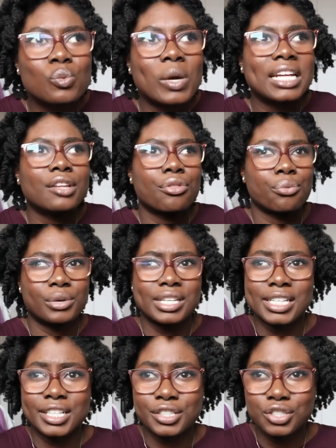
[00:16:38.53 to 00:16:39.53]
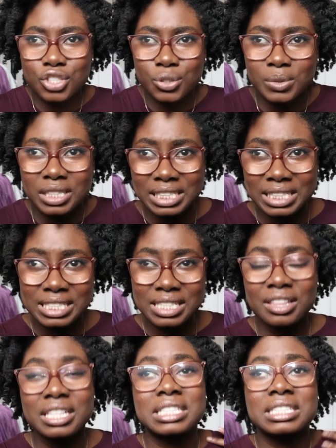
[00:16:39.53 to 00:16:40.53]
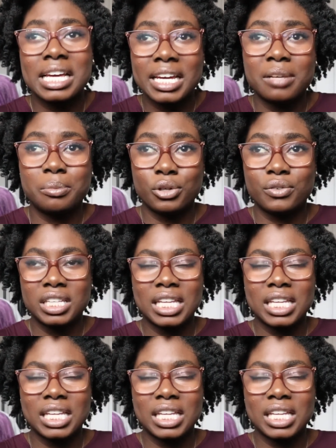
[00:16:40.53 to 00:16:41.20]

waited 3 years to release the second movie.